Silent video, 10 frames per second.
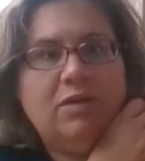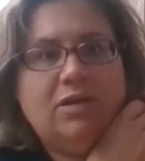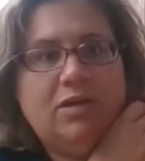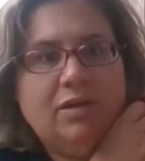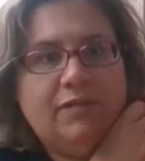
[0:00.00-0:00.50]
with
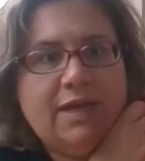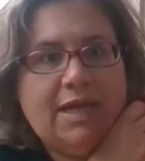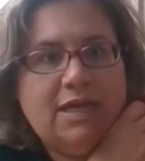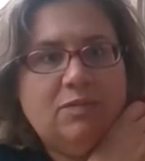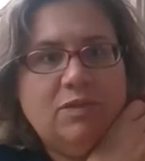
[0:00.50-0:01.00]
all of the
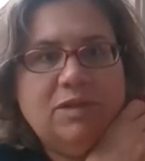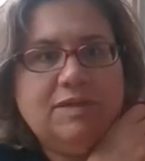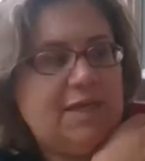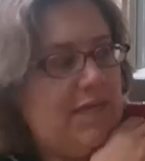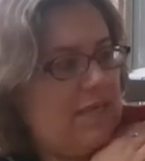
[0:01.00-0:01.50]
animals,
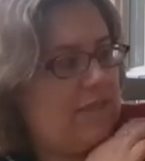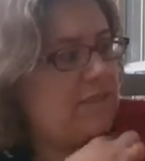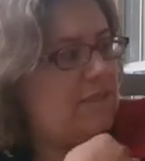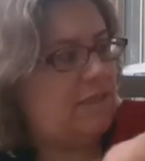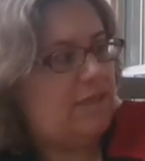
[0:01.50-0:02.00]
and
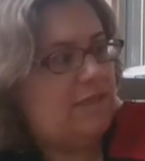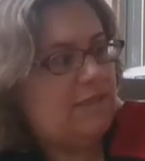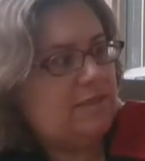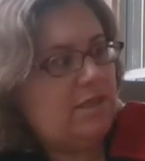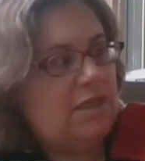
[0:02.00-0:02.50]

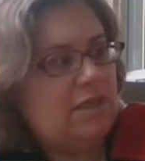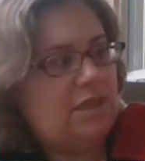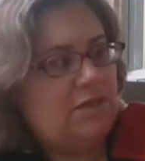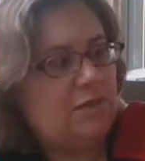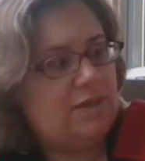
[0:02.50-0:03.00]
these
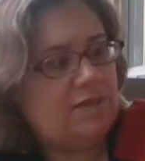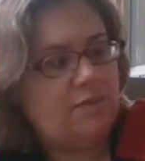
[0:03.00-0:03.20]
glow as